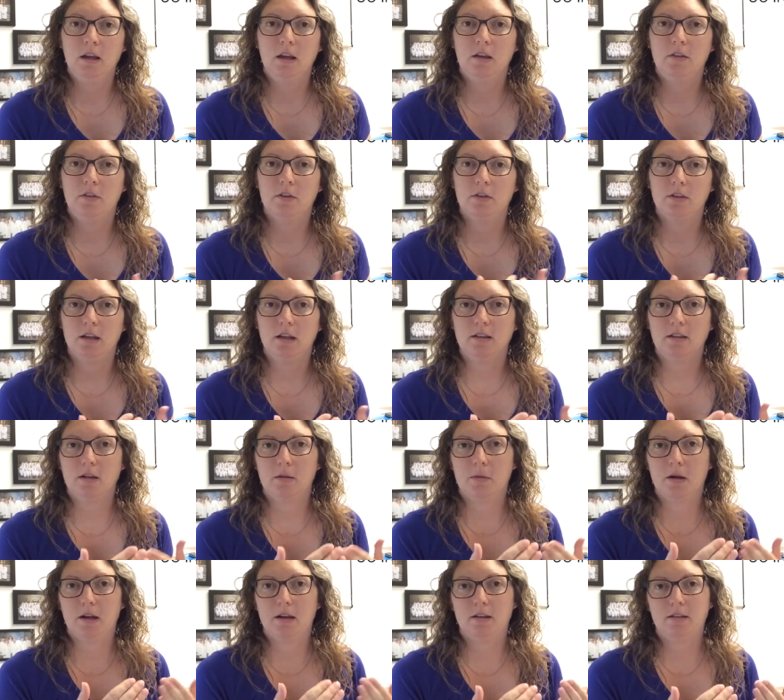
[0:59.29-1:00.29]
And those
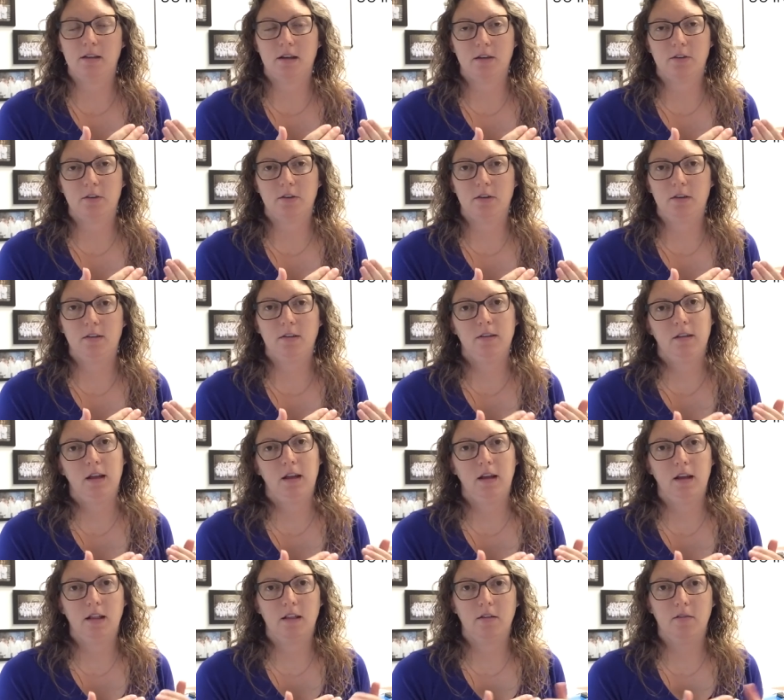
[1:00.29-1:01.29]
antibodies actually
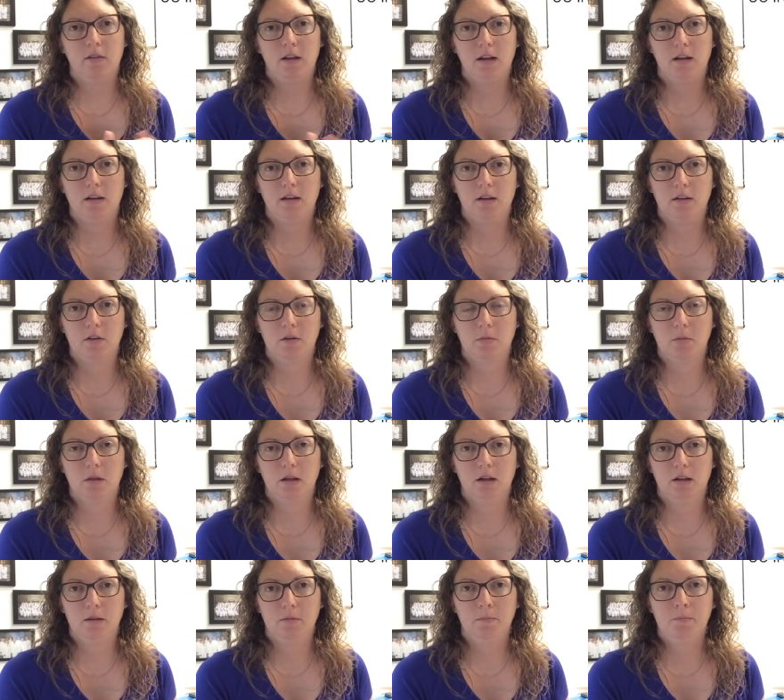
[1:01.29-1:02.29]
stay elevated in your
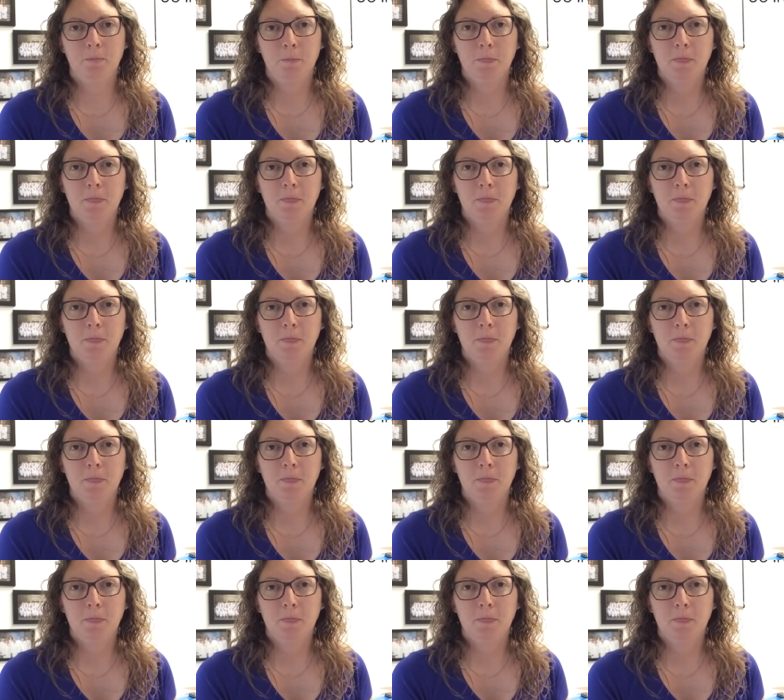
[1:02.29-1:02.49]
blood.